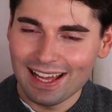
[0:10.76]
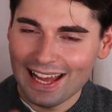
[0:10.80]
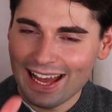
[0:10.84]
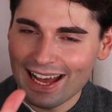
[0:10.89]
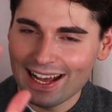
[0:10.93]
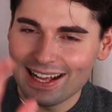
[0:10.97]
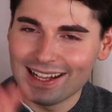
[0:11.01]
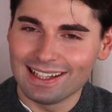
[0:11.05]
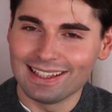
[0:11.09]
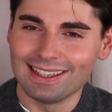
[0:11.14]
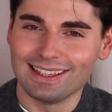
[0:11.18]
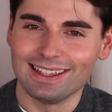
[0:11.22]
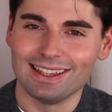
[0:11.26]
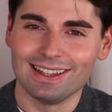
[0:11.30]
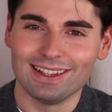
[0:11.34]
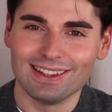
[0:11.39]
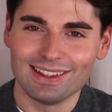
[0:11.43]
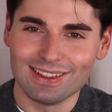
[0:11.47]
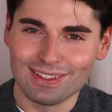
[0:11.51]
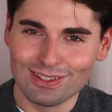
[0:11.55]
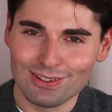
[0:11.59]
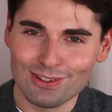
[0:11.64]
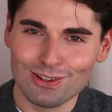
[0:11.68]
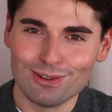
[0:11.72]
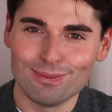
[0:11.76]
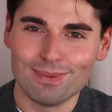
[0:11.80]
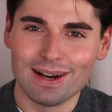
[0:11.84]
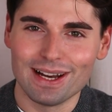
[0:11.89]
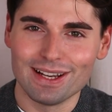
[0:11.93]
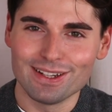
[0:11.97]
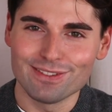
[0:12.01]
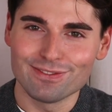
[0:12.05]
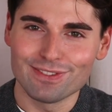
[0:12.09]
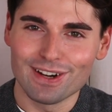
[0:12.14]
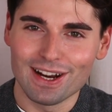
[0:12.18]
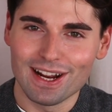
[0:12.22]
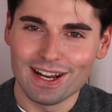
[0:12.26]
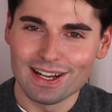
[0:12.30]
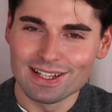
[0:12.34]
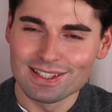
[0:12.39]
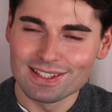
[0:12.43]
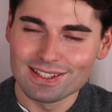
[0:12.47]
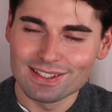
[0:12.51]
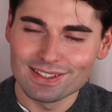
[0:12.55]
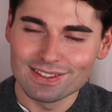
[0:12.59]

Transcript: Hello my friends,